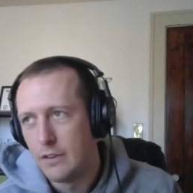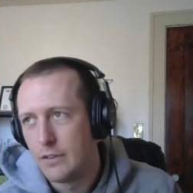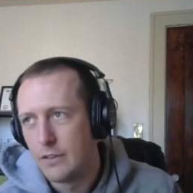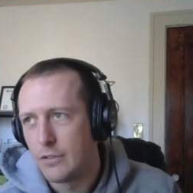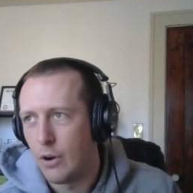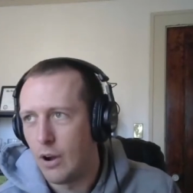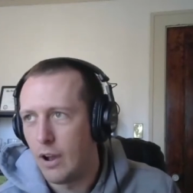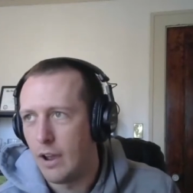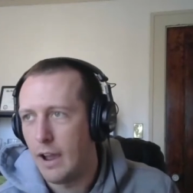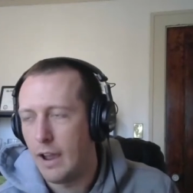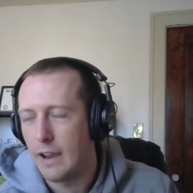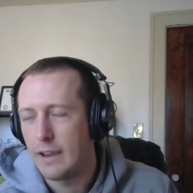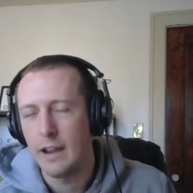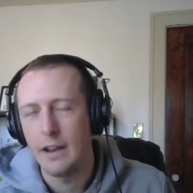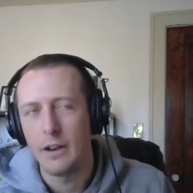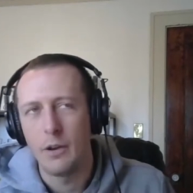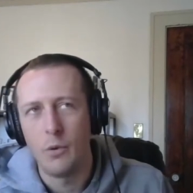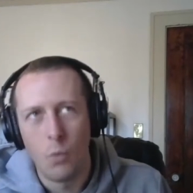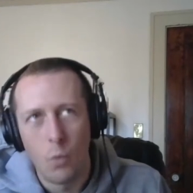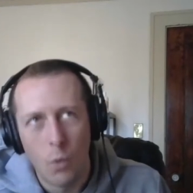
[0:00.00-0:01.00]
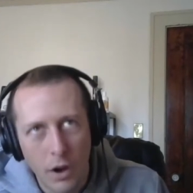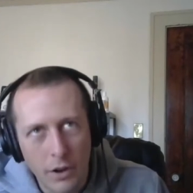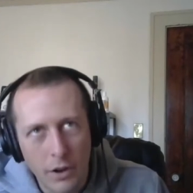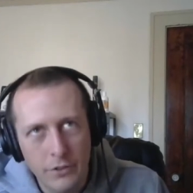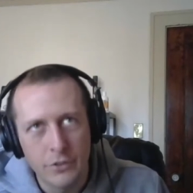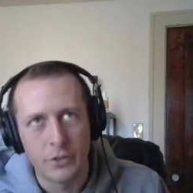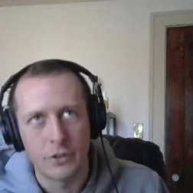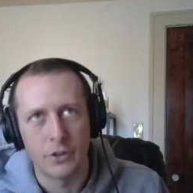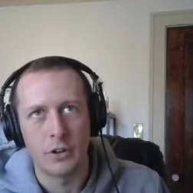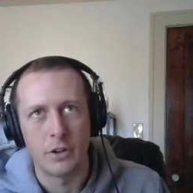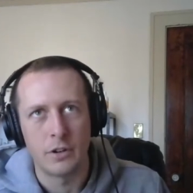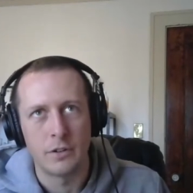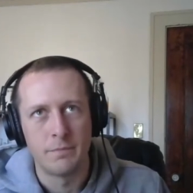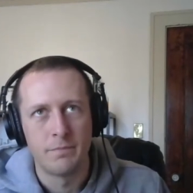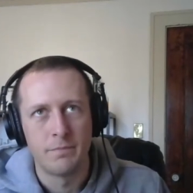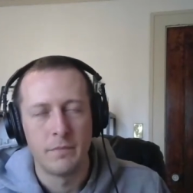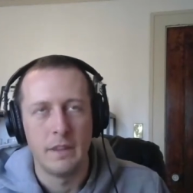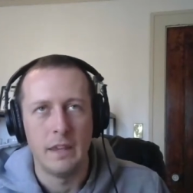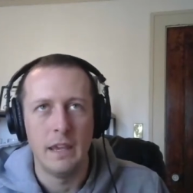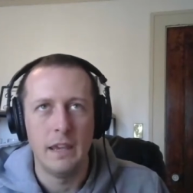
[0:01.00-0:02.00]
So I, I kind of
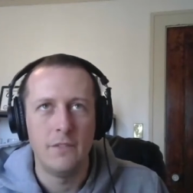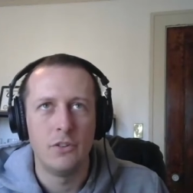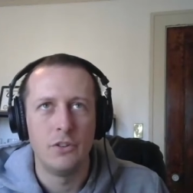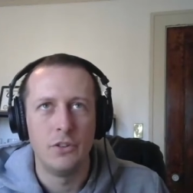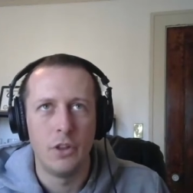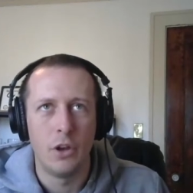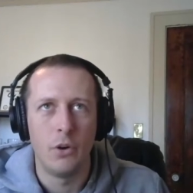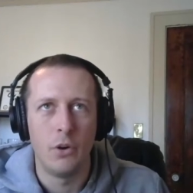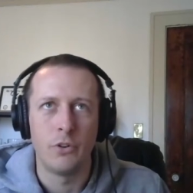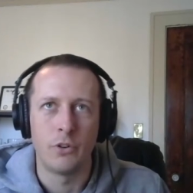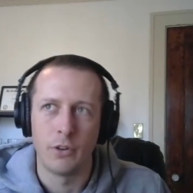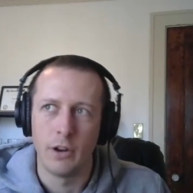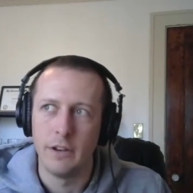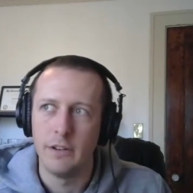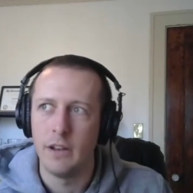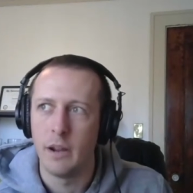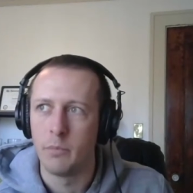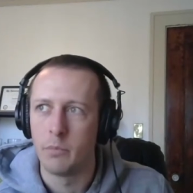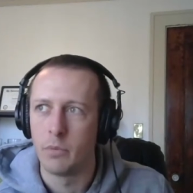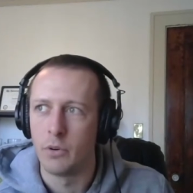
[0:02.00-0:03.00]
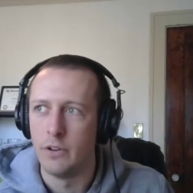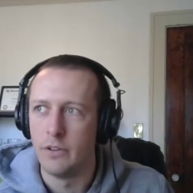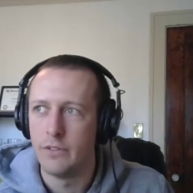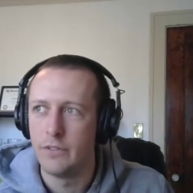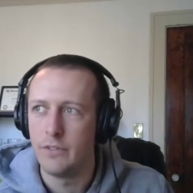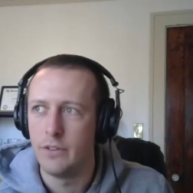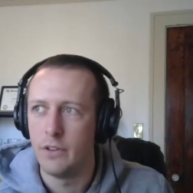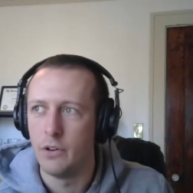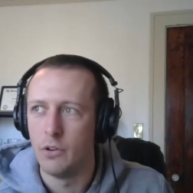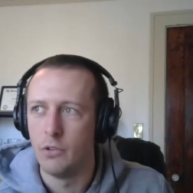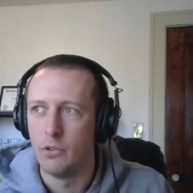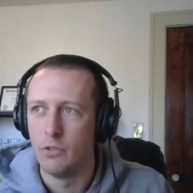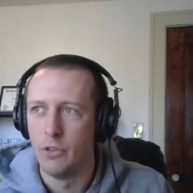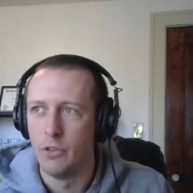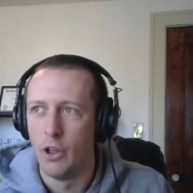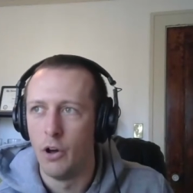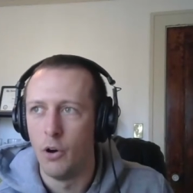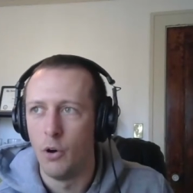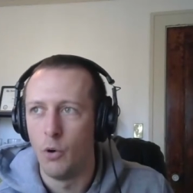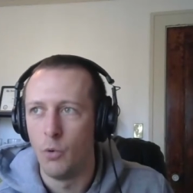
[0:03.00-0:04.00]
wonder, even though your end number is still
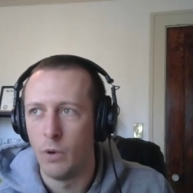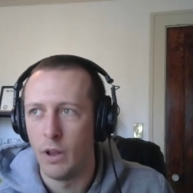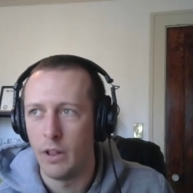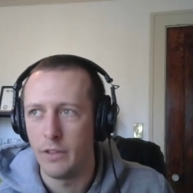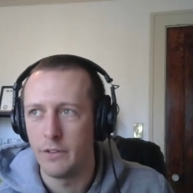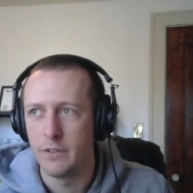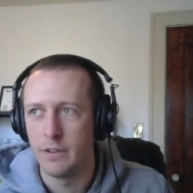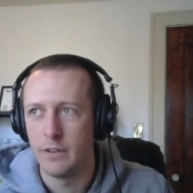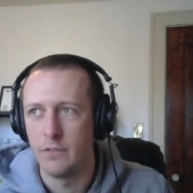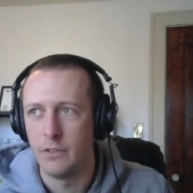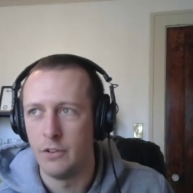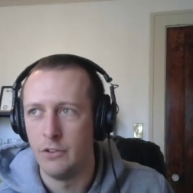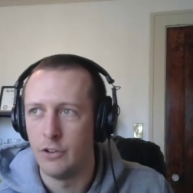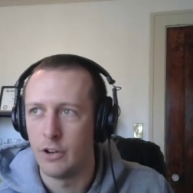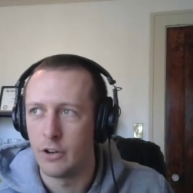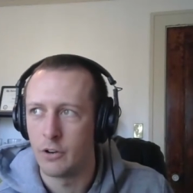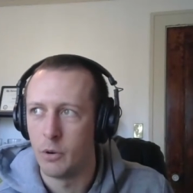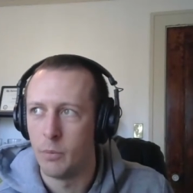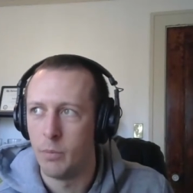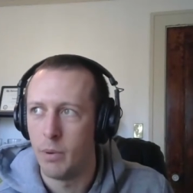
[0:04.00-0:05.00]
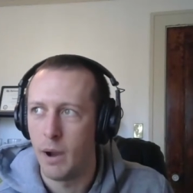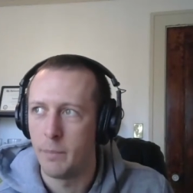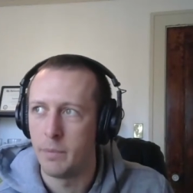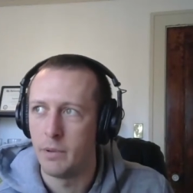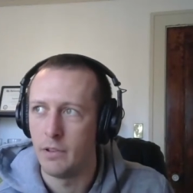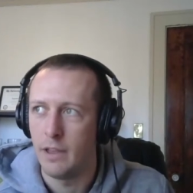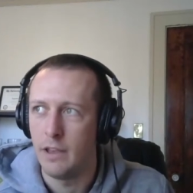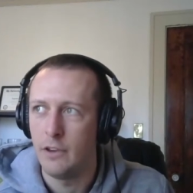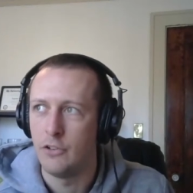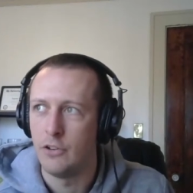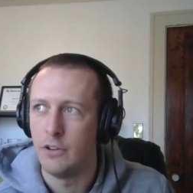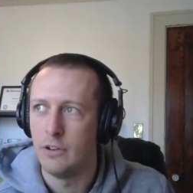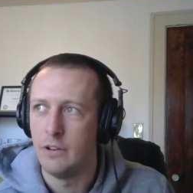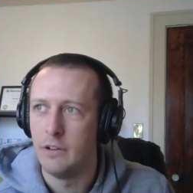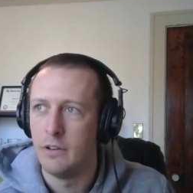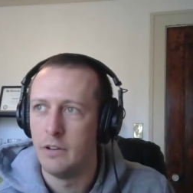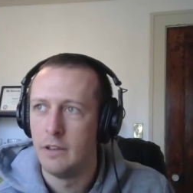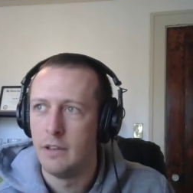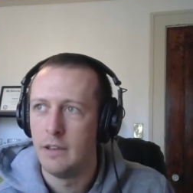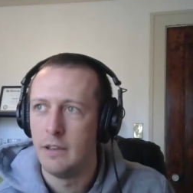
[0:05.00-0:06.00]
low relative to general
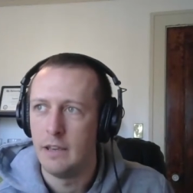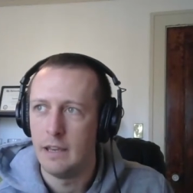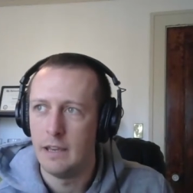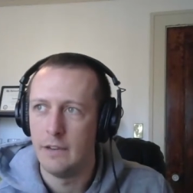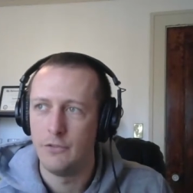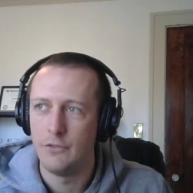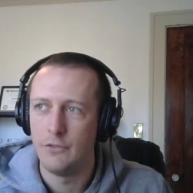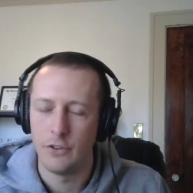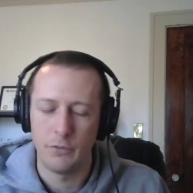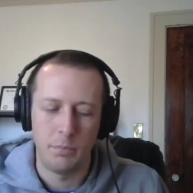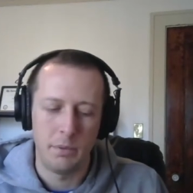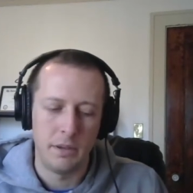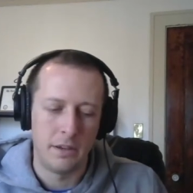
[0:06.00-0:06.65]
population, if just